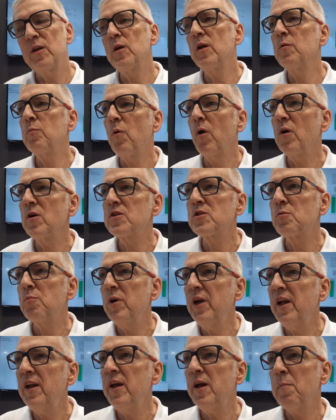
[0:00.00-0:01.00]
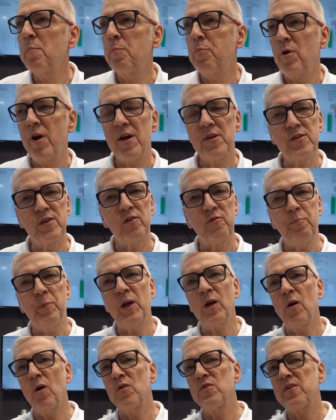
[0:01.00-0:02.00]
and it was really impressive
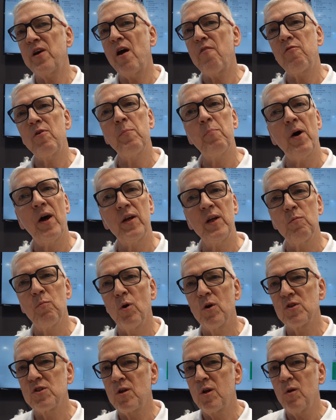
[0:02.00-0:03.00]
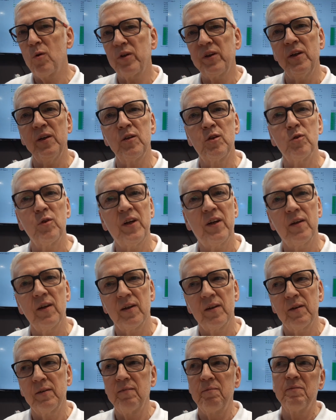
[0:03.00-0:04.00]
because everybody was looking to
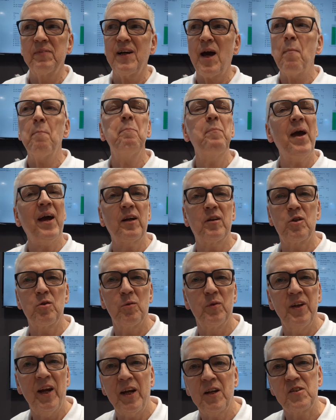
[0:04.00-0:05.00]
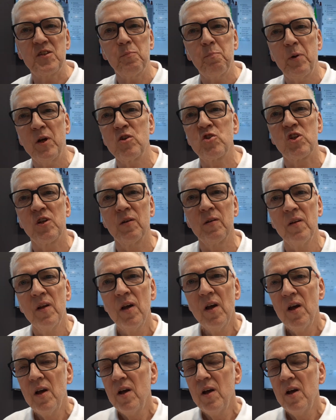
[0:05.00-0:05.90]
come back to an exhibition.